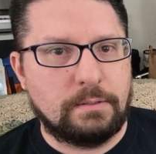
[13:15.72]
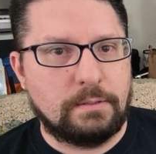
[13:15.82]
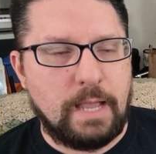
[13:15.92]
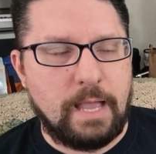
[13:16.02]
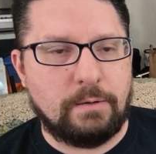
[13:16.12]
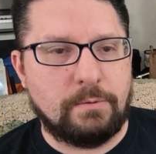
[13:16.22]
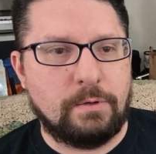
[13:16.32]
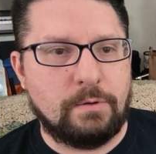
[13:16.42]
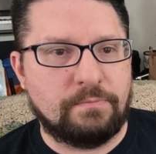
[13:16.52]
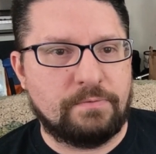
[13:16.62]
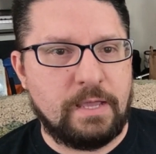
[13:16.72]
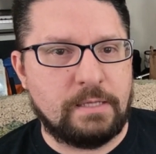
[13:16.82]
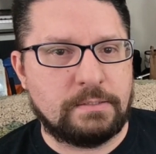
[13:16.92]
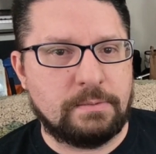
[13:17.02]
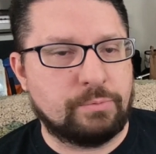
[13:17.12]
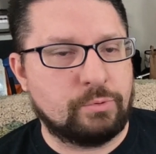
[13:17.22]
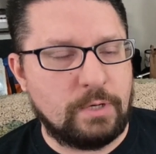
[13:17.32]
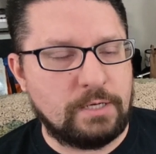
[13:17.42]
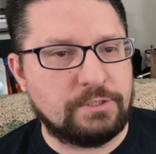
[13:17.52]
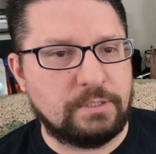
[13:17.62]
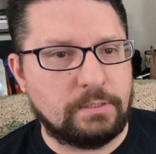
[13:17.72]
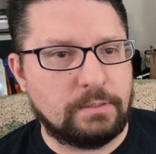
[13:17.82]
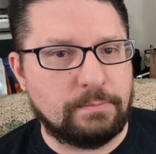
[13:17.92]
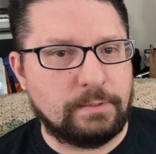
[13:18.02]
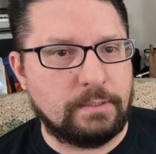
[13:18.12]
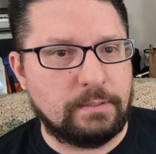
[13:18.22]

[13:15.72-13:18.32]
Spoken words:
I don't know if he has depression, but